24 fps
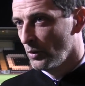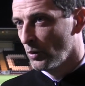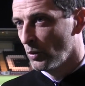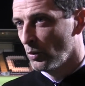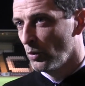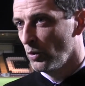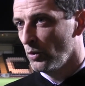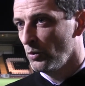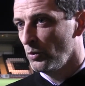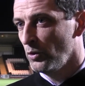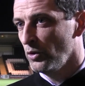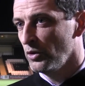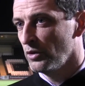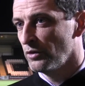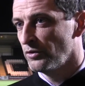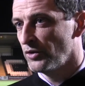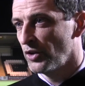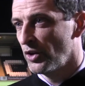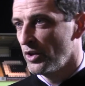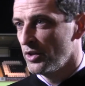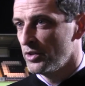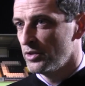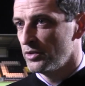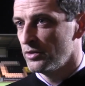Well, what
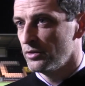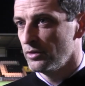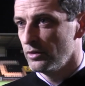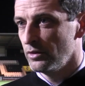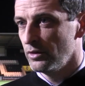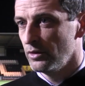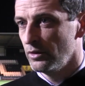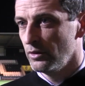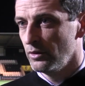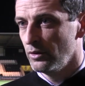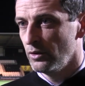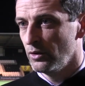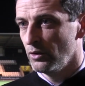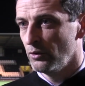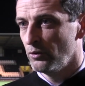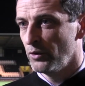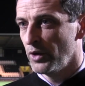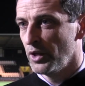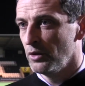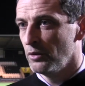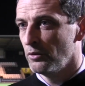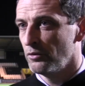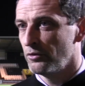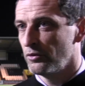they've done is they've
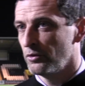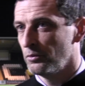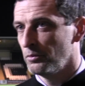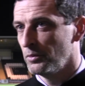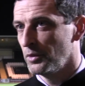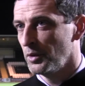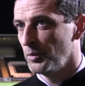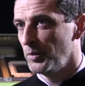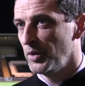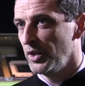went from